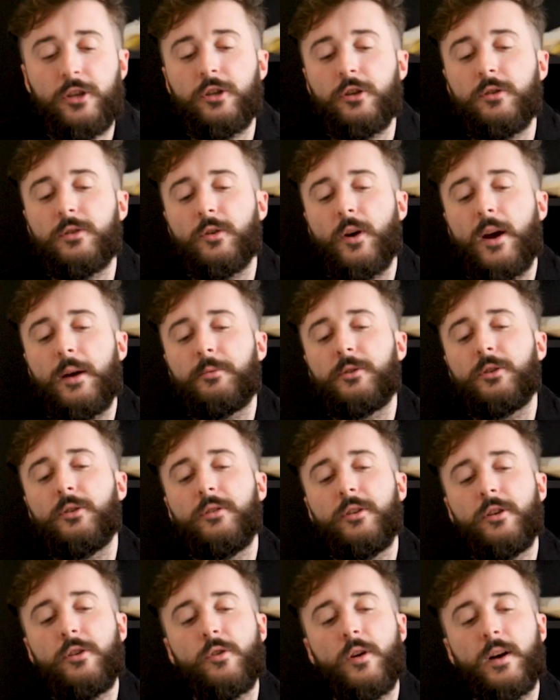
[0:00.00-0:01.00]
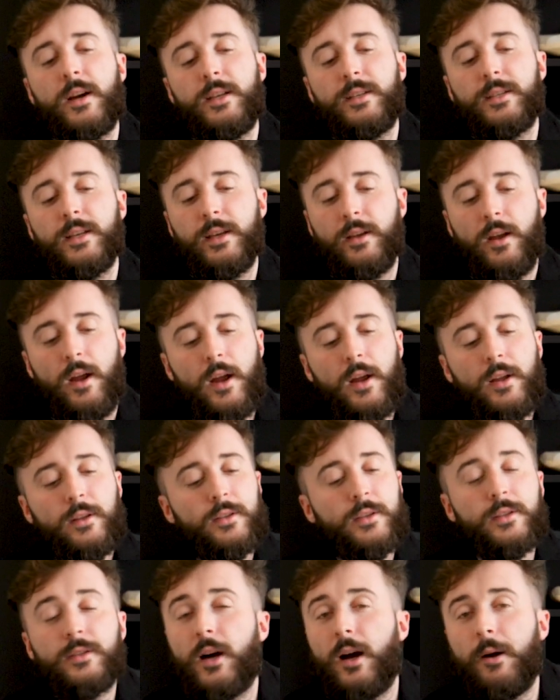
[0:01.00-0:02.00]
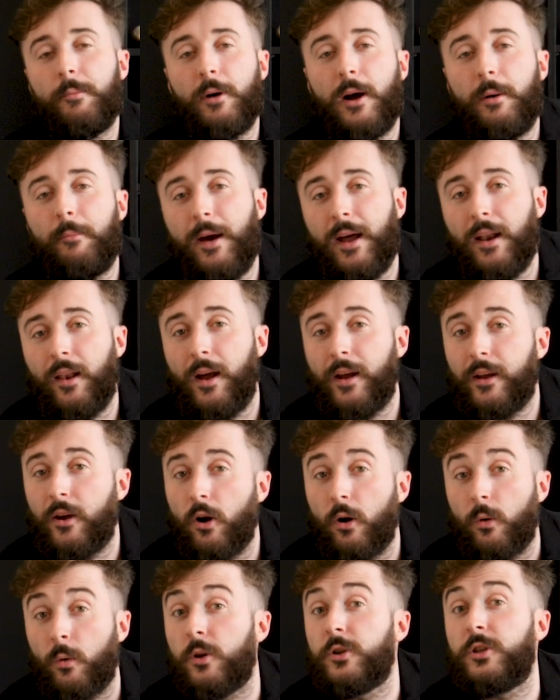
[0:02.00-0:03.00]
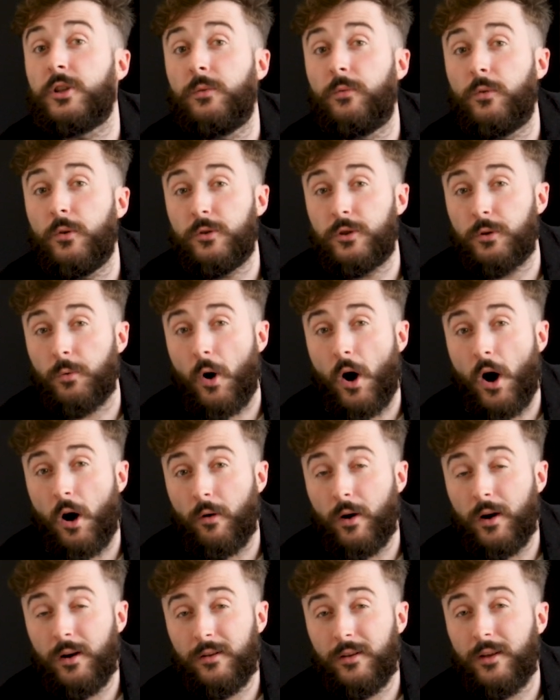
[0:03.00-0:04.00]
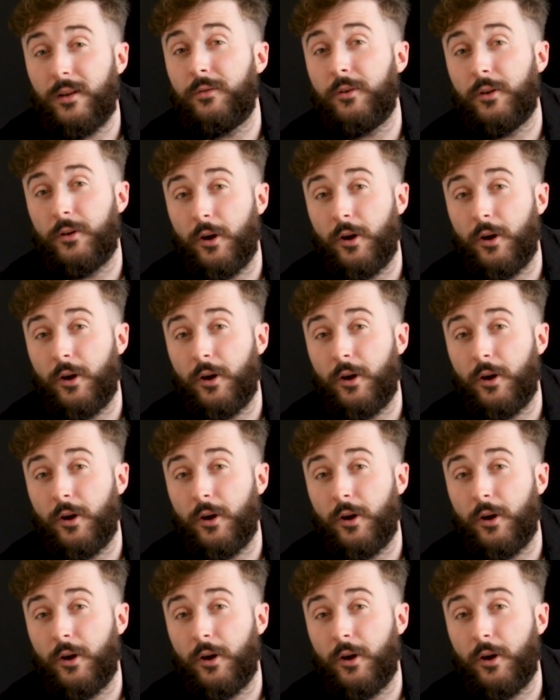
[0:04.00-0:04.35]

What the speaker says: shoes are absolutely crazy. Designed by a man like Hiroshi Fujiwara. If you